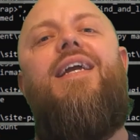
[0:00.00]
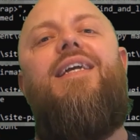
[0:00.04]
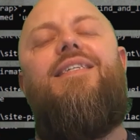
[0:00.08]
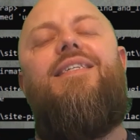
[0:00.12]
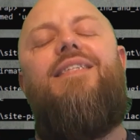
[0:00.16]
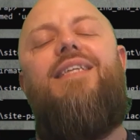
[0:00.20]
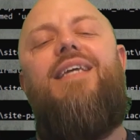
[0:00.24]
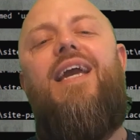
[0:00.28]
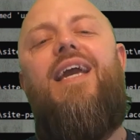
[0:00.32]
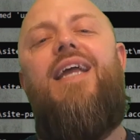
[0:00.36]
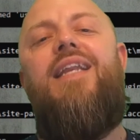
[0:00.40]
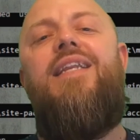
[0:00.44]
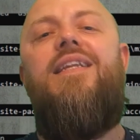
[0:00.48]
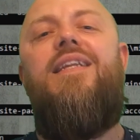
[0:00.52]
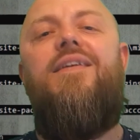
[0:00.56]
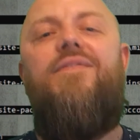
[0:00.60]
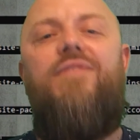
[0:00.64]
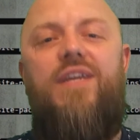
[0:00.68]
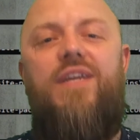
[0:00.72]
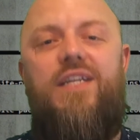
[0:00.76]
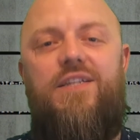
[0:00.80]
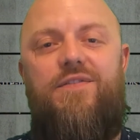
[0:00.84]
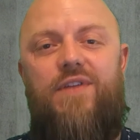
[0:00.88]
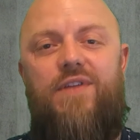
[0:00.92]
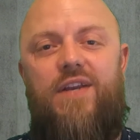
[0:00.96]
the end of
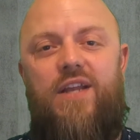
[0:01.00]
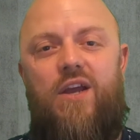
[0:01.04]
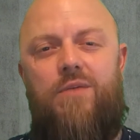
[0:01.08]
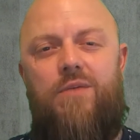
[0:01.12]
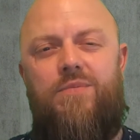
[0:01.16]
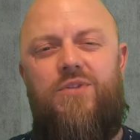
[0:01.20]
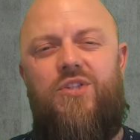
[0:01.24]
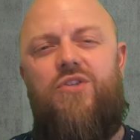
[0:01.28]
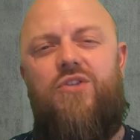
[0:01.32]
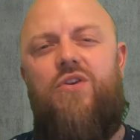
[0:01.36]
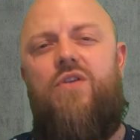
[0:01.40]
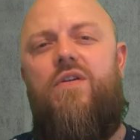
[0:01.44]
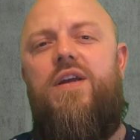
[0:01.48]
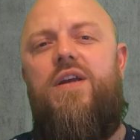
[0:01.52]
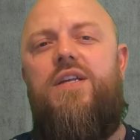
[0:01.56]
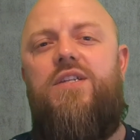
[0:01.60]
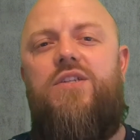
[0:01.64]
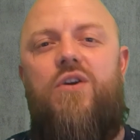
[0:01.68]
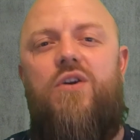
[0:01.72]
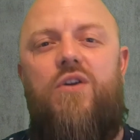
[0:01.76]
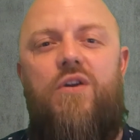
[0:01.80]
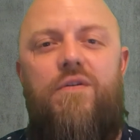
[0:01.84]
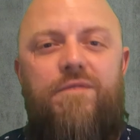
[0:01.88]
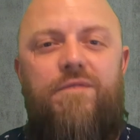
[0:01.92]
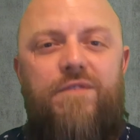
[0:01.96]
this video. I'm sorry it's
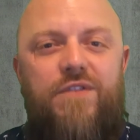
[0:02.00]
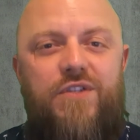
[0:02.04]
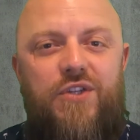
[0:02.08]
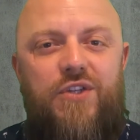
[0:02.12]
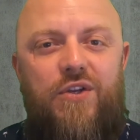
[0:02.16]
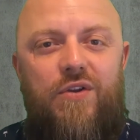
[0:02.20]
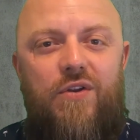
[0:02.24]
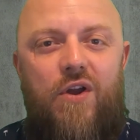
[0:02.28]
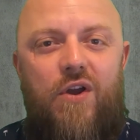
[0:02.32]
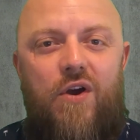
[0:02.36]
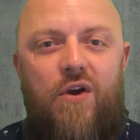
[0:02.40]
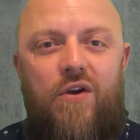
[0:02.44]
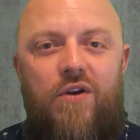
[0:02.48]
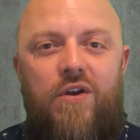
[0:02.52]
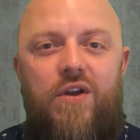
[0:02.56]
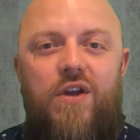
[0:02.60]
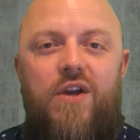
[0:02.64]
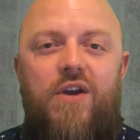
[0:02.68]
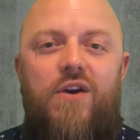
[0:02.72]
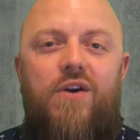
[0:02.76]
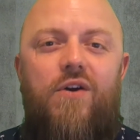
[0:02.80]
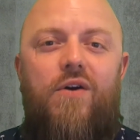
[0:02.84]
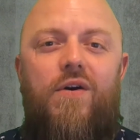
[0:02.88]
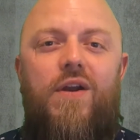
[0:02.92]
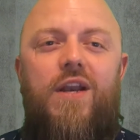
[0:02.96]
gone on for too long,
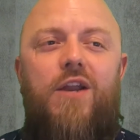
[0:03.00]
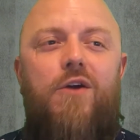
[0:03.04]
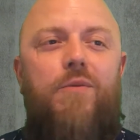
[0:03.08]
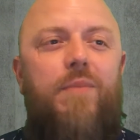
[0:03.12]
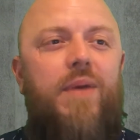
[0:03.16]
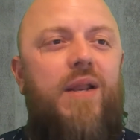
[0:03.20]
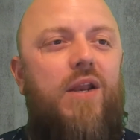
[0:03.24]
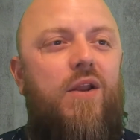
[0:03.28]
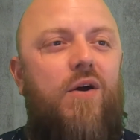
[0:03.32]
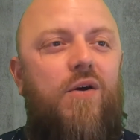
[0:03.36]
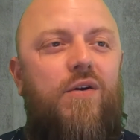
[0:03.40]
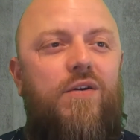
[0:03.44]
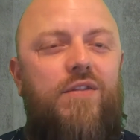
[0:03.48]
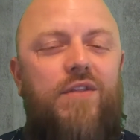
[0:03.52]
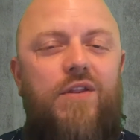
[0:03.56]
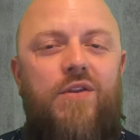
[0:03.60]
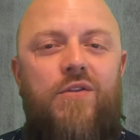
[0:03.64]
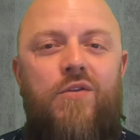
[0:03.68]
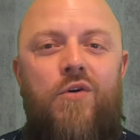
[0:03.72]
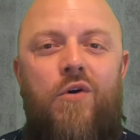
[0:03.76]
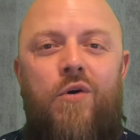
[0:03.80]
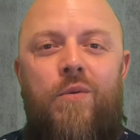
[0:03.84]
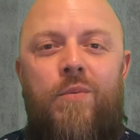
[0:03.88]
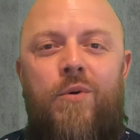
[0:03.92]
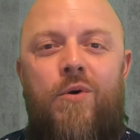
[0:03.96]
or a little bit longer than
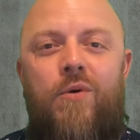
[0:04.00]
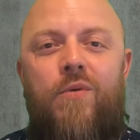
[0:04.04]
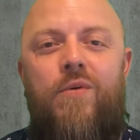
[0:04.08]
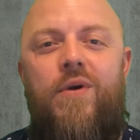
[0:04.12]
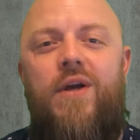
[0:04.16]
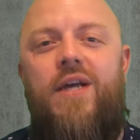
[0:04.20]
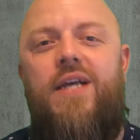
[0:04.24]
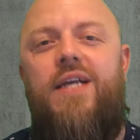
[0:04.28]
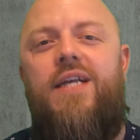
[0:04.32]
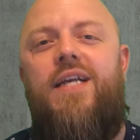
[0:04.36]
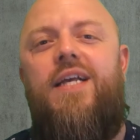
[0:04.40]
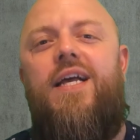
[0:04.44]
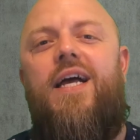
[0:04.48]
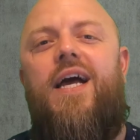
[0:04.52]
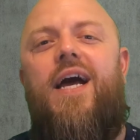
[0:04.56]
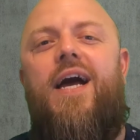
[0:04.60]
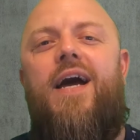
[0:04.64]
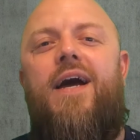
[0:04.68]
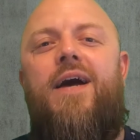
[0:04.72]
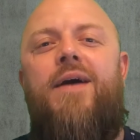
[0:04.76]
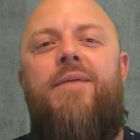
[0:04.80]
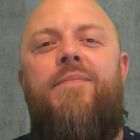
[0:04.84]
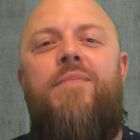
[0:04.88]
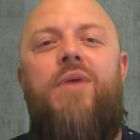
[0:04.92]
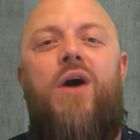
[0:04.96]
normal.
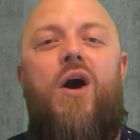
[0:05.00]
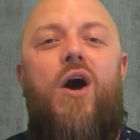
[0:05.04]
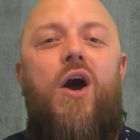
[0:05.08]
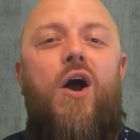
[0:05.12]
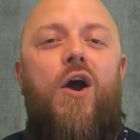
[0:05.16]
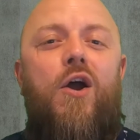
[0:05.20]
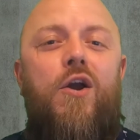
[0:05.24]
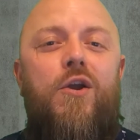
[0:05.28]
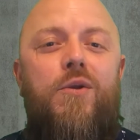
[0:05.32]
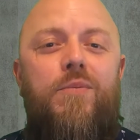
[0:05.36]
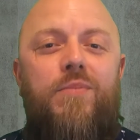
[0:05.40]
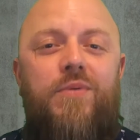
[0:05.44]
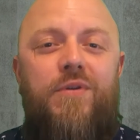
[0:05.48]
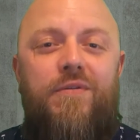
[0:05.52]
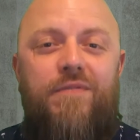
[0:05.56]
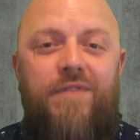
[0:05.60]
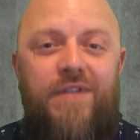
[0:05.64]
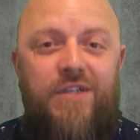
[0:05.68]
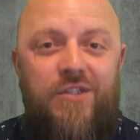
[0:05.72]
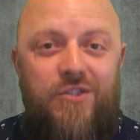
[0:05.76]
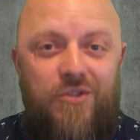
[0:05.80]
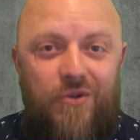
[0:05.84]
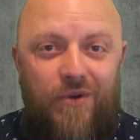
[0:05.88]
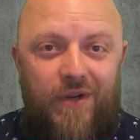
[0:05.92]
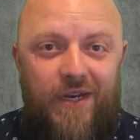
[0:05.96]
I hope you've
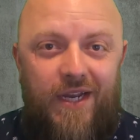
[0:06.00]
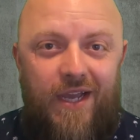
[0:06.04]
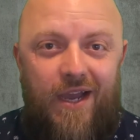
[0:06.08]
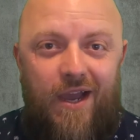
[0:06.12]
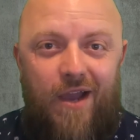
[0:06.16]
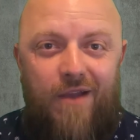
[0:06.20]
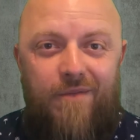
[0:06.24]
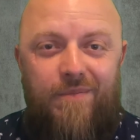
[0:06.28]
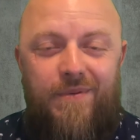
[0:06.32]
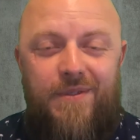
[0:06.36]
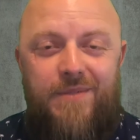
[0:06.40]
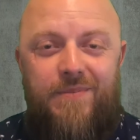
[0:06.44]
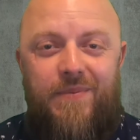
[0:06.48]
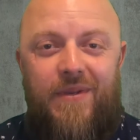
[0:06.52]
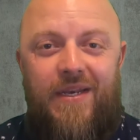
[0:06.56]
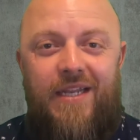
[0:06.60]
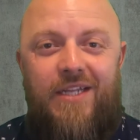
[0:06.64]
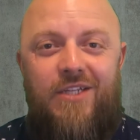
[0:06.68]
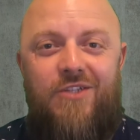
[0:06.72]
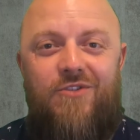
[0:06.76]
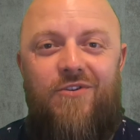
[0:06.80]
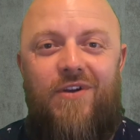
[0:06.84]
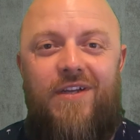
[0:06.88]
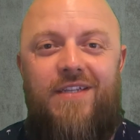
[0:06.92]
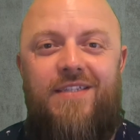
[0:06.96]
enjoyed it. I hope it's been
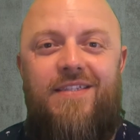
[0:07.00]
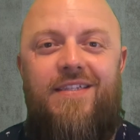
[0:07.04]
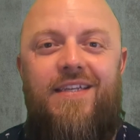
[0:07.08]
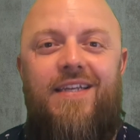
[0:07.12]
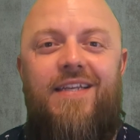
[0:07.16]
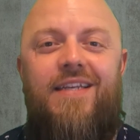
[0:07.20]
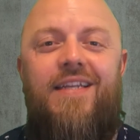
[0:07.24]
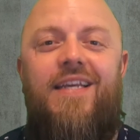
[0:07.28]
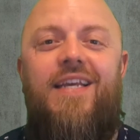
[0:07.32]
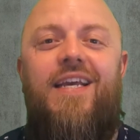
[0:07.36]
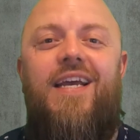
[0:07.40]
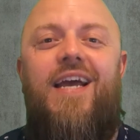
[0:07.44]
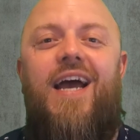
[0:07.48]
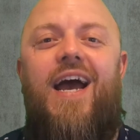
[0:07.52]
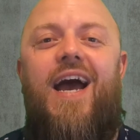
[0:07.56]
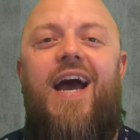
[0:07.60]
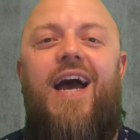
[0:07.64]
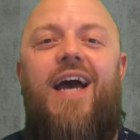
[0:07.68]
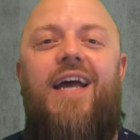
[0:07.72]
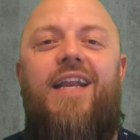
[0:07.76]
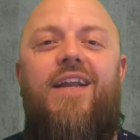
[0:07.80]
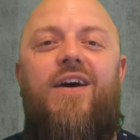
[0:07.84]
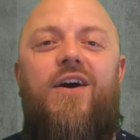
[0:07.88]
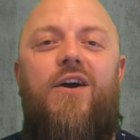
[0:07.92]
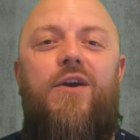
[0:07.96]
interesting,
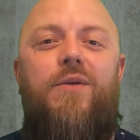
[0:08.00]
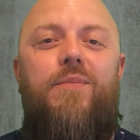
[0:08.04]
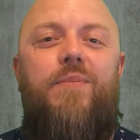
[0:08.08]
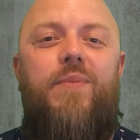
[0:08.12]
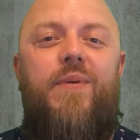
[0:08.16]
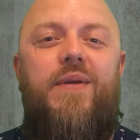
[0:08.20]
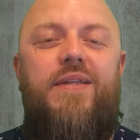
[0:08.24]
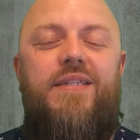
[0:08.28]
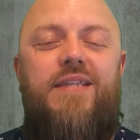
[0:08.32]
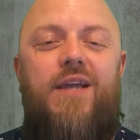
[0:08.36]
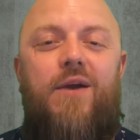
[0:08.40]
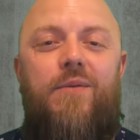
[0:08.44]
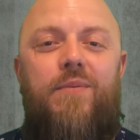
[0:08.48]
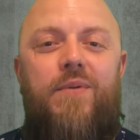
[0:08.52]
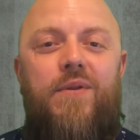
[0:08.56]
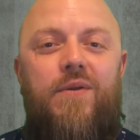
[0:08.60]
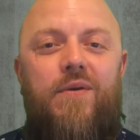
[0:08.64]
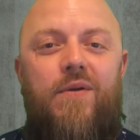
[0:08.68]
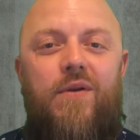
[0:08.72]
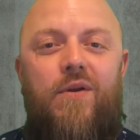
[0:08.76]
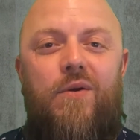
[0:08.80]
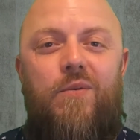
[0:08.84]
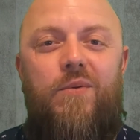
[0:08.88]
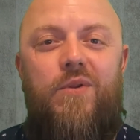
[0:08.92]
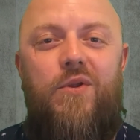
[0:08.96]
and I hope it's helping you
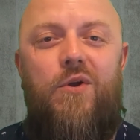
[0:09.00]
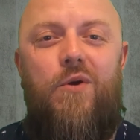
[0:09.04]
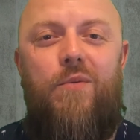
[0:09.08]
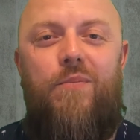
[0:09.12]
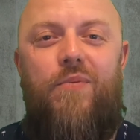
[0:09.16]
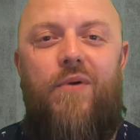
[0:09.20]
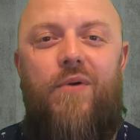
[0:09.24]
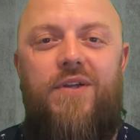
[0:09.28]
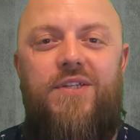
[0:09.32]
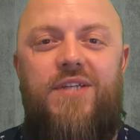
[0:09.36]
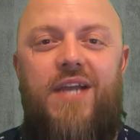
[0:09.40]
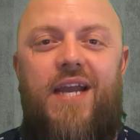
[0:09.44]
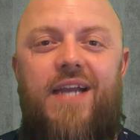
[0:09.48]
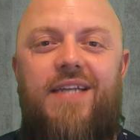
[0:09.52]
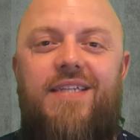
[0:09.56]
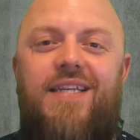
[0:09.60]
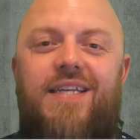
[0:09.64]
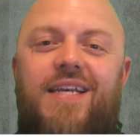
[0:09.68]
along with your project.